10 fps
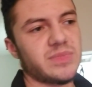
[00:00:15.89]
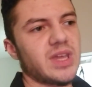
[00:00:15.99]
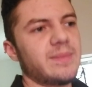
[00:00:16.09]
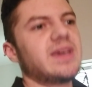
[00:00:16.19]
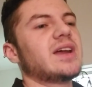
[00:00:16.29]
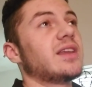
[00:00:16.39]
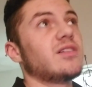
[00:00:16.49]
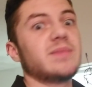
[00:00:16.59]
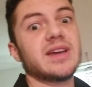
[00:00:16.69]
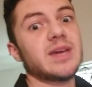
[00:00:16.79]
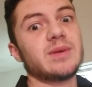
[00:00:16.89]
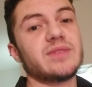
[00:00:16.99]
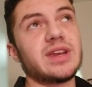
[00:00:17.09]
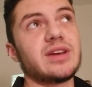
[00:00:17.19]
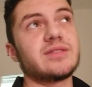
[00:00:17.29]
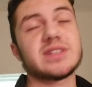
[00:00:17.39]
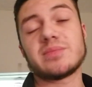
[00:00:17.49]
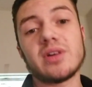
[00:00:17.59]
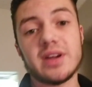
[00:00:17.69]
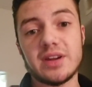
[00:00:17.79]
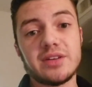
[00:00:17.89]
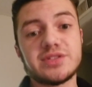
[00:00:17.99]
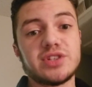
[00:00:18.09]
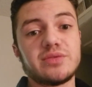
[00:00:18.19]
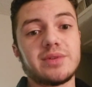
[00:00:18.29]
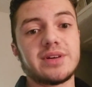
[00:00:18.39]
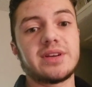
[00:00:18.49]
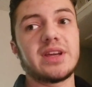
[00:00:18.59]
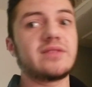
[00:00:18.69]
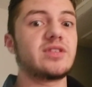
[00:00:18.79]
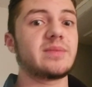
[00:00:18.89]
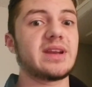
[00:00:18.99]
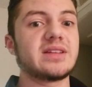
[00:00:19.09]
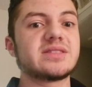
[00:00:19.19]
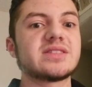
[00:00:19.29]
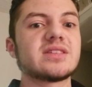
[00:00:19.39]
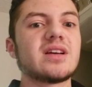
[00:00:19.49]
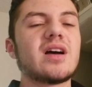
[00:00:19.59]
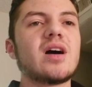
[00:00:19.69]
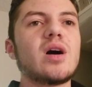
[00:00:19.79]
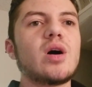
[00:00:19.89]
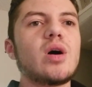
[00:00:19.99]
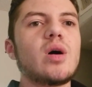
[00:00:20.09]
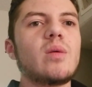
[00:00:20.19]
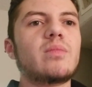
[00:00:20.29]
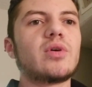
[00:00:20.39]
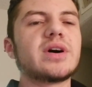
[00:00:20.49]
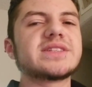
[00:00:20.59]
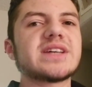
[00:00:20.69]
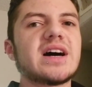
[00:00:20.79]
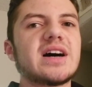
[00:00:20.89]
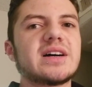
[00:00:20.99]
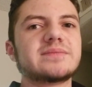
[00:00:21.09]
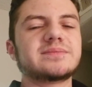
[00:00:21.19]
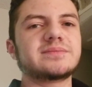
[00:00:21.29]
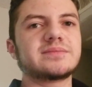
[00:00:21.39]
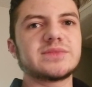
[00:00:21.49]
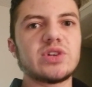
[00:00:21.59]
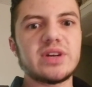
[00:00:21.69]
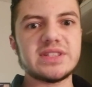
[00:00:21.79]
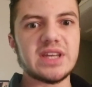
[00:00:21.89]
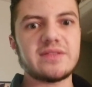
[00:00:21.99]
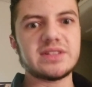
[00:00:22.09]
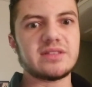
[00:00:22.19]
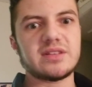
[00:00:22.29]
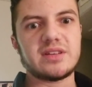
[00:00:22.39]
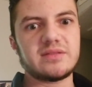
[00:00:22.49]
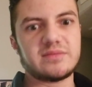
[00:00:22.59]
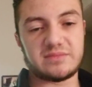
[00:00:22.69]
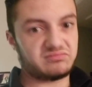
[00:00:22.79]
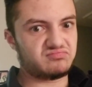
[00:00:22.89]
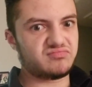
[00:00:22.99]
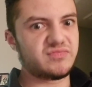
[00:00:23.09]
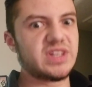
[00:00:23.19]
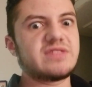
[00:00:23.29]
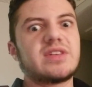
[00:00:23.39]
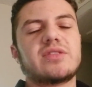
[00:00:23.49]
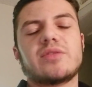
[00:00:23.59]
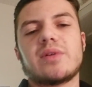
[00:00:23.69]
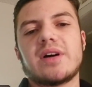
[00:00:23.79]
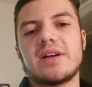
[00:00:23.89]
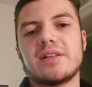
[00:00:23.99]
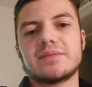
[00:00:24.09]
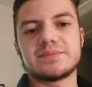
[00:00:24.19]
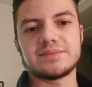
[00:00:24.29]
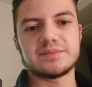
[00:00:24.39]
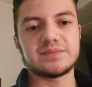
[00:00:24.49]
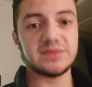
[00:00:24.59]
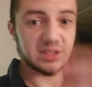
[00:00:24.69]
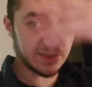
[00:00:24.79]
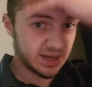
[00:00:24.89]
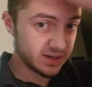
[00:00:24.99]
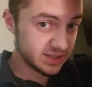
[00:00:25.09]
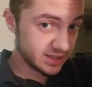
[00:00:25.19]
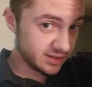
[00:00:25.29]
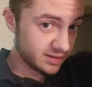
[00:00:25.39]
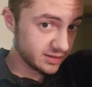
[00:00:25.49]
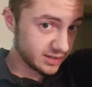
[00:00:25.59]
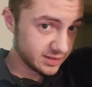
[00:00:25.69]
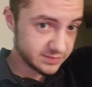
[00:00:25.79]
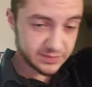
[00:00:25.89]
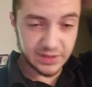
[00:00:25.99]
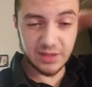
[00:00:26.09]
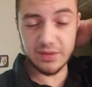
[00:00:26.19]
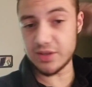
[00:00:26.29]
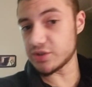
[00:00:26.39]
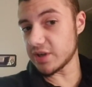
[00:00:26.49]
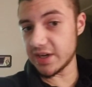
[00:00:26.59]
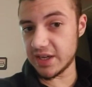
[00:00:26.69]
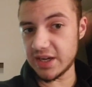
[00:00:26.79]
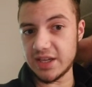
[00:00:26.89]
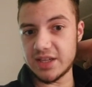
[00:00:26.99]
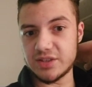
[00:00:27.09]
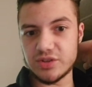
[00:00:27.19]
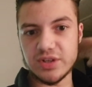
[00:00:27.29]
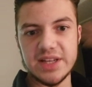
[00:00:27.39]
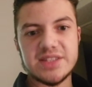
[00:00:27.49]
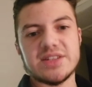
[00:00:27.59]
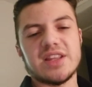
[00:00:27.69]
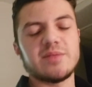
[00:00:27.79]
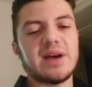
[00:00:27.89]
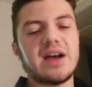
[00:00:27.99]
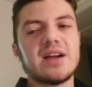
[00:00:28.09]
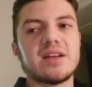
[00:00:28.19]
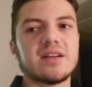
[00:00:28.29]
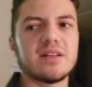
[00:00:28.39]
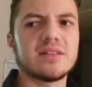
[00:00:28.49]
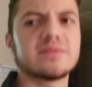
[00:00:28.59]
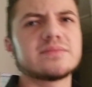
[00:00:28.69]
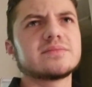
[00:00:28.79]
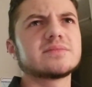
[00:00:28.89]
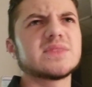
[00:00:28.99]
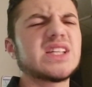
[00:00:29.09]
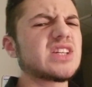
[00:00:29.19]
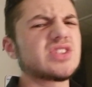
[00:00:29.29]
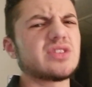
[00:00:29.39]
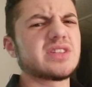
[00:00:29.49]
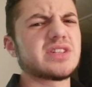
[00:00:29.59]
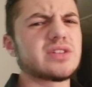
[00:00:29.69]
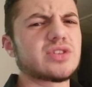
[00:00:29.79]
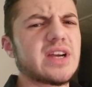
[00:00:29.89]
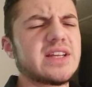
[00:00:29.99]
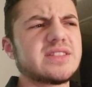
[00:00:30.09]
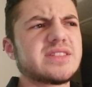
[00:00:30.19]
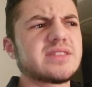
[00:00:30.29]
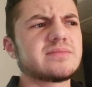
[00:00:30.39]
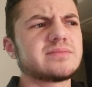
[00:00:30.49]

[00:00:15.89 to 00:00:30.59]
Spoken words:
I mean, I love my gaming videos, and I'm probably gonna go do one in a few minutes. But, guys, I haven't done a face video in a while. So my hair's getting longer. I'm gonna try to get it in dreads down the back. I think they're still considered dreads.